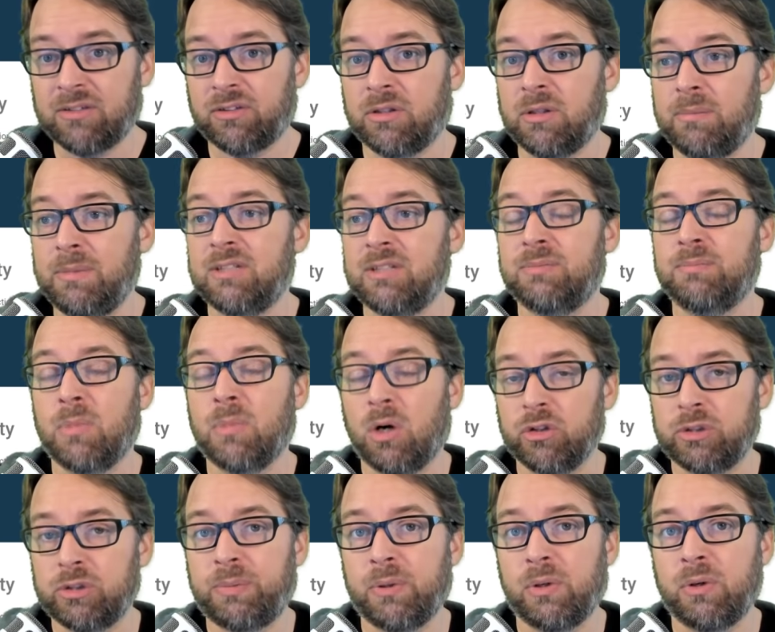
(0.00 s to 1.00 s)
So it means
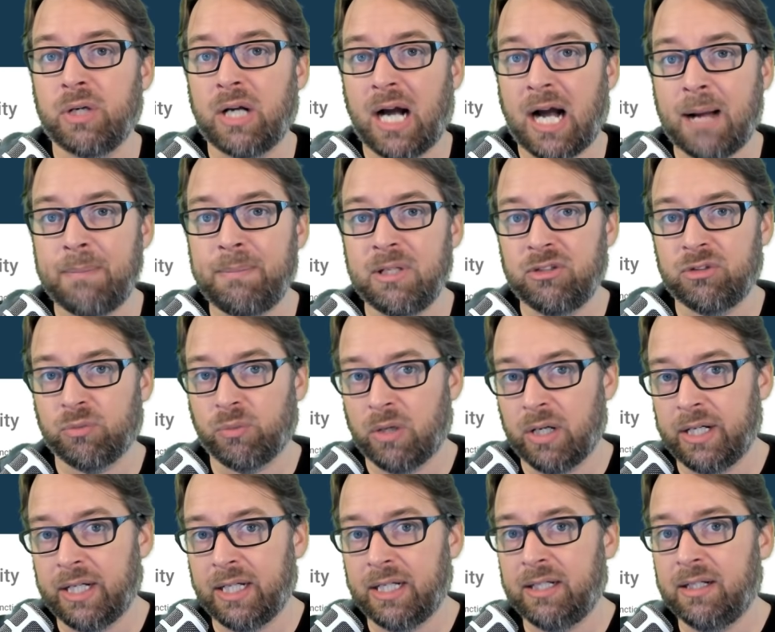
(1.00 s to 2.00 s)
multiple copies
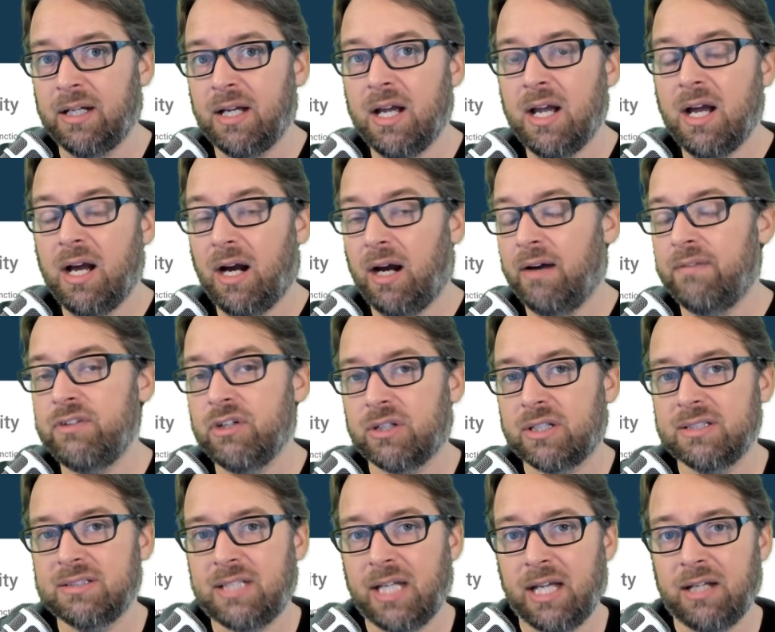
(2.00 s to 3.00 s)
running of your
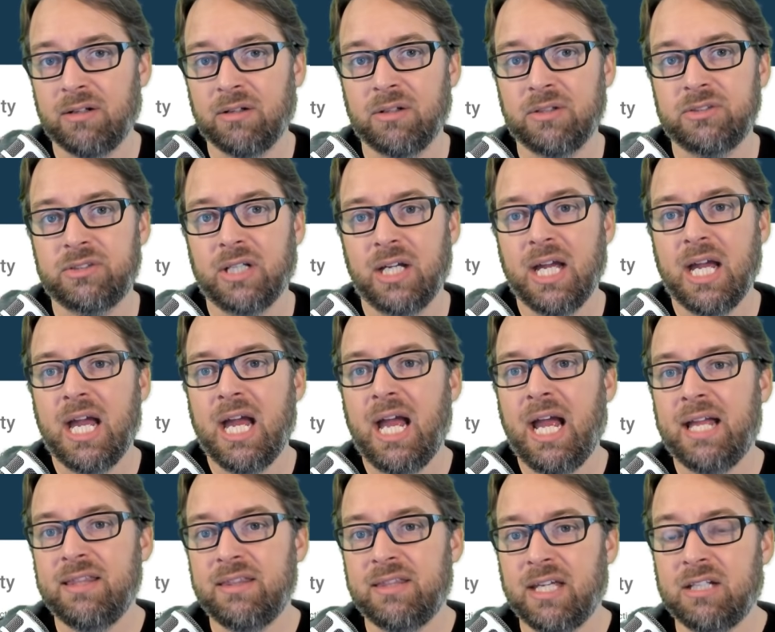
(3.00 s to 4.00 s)
containers,
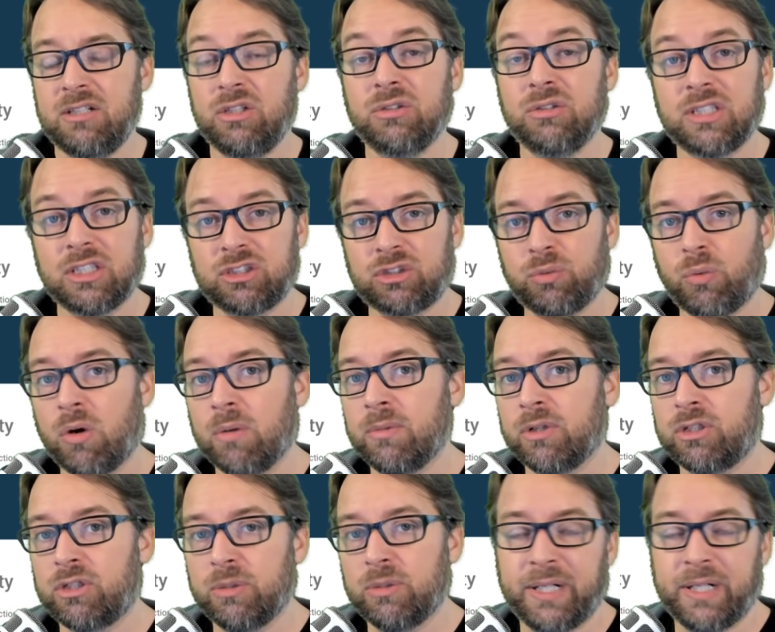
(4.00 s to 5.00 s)
and then using Swarm
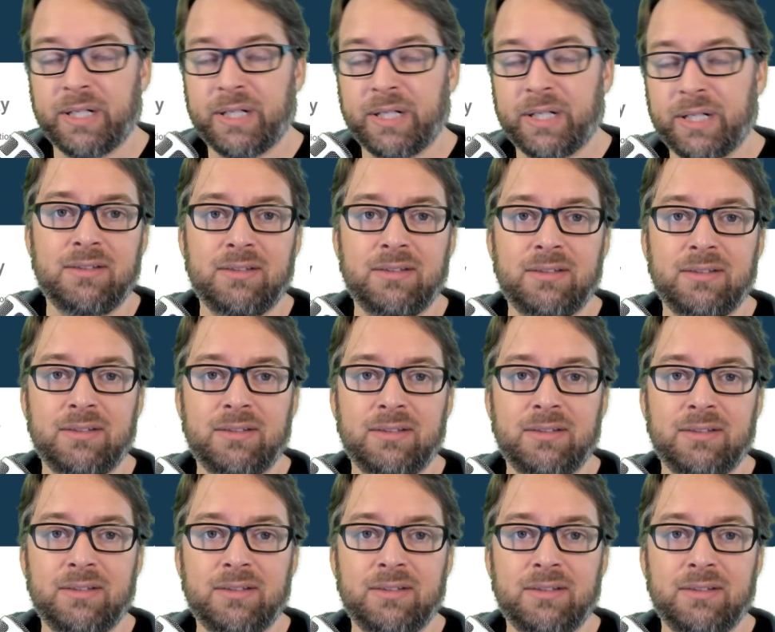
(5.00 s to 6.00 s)
or Kubernetes
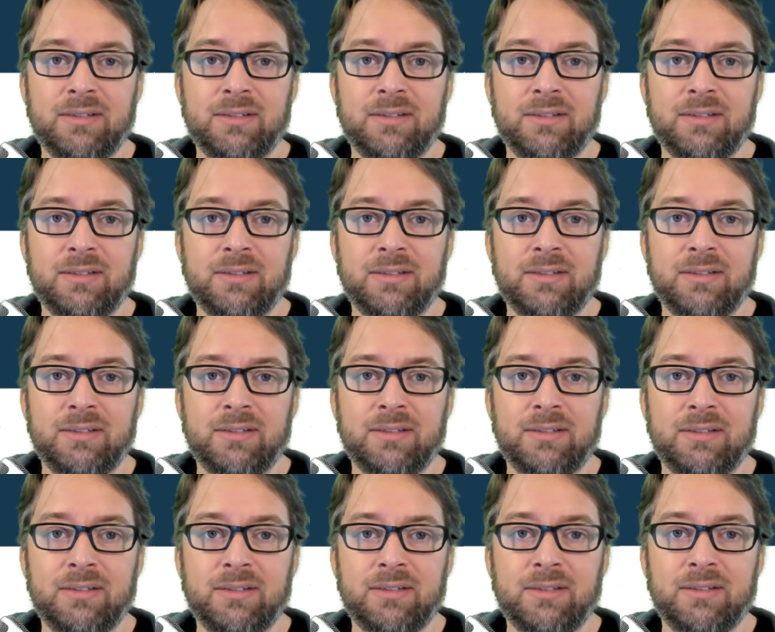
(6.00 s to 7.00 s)
to
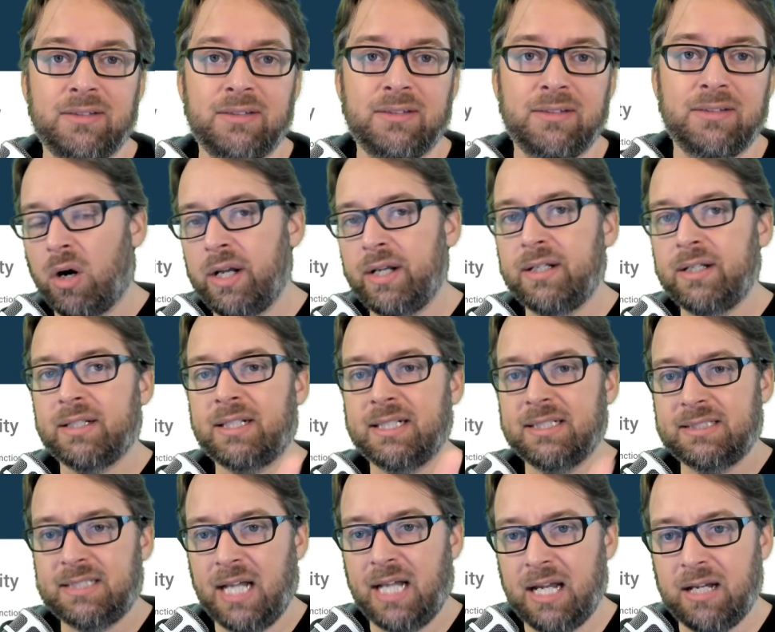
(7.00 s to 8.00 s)
replace one
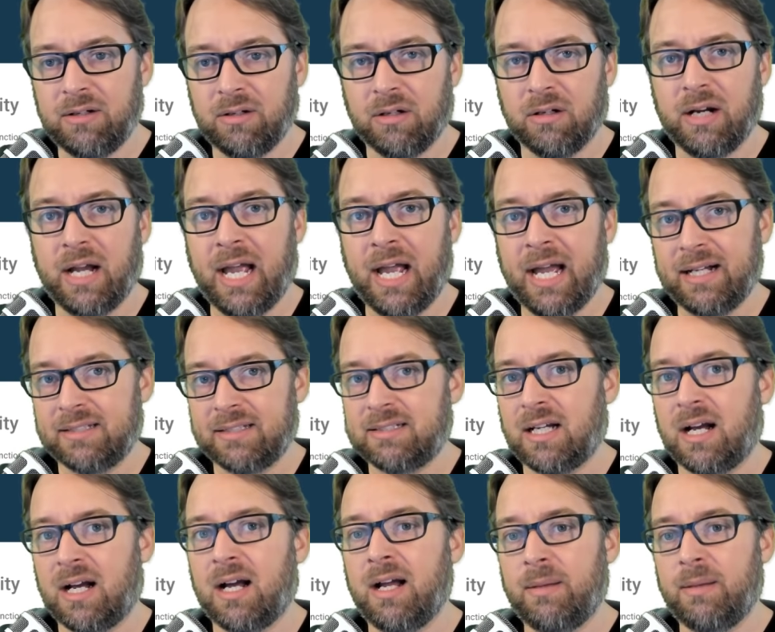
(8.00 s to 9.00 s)
container at a
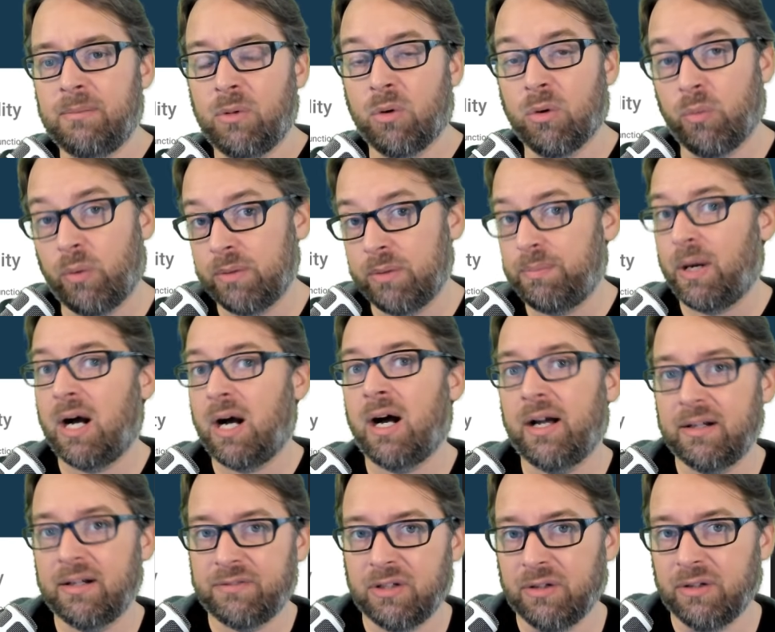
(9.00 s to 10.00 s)
time, or one
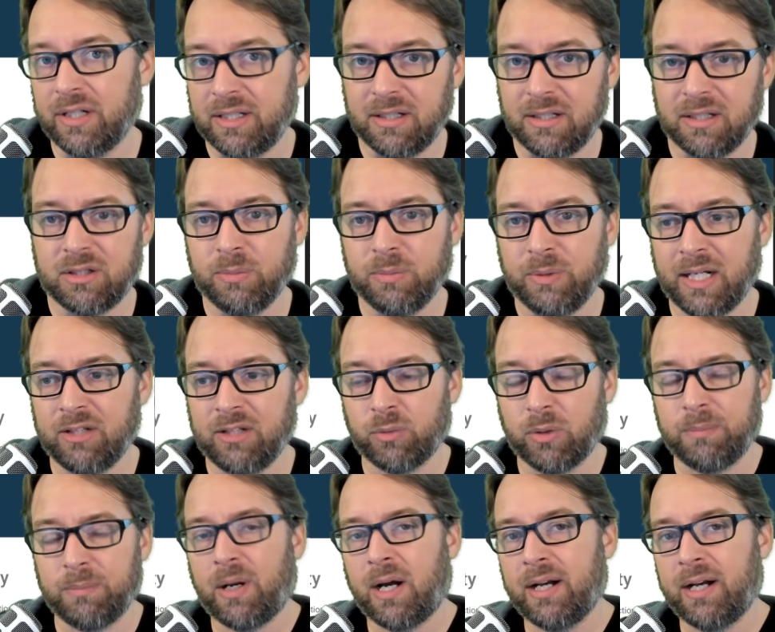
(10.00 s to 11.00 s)
pod if you're in Kubernetes,
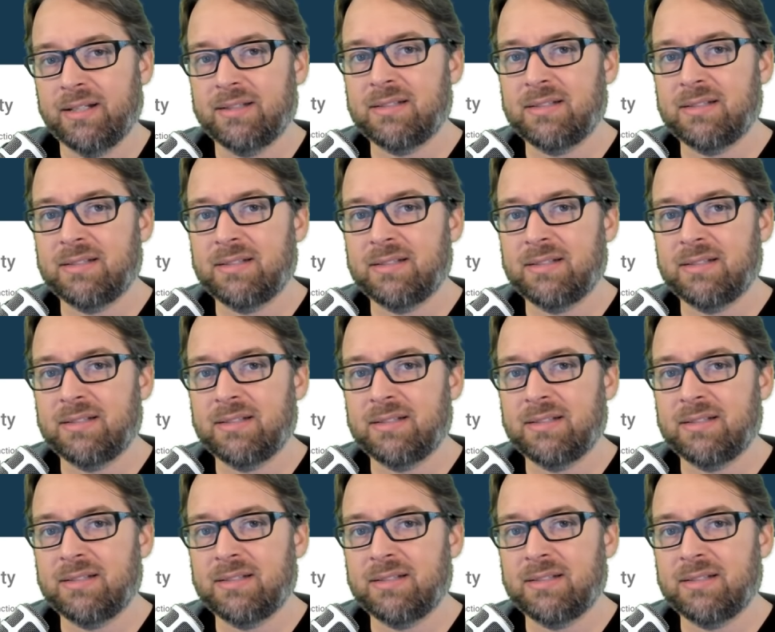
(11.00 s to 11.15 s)
one pod at a